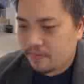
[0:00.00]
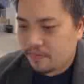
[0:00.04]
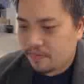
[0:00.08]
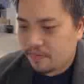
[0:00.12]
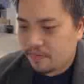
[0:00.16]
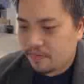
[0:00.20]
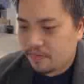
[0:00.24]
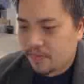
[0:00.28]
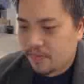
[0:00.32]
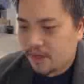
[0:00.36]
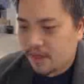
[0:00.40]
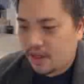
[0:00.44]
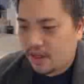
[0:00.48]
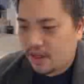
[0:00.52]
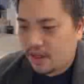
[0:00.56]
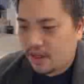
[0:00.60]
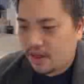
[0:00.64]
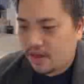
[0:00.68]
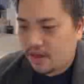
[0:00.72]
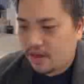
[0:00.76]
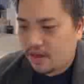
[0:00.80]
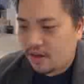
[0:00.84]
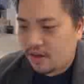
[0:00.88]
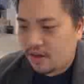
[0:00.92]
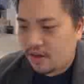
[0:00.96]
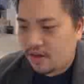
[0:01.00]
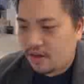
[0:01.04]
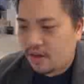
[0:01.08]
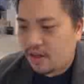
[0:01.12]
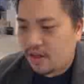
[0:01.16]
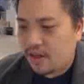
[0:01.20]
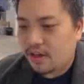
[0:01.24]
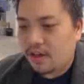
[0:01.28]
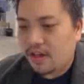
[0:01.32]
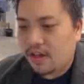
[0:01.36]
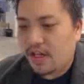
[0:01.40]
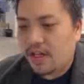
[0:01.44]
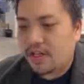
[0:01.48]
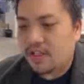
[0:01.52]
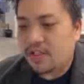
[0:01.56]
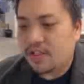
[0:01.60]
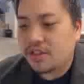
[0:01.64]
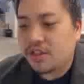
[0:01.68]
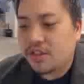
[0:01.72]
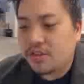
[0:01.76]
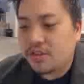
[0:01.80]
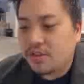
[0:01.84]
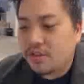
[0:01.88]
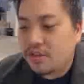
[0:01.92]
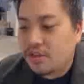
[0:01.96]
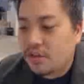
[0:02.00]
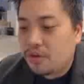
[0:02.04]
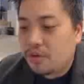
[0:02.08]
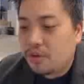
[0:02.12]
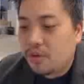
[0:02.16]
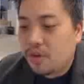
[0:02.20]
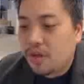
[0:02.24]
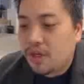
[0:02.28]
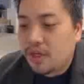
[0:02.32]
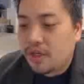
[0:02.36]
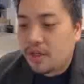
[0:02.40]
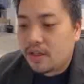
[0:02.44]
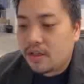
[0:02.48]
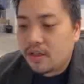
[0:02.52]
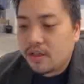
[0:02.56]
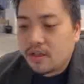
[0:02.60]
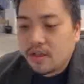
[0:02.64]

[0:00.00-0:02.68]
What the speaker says: And it'll ask you, do you want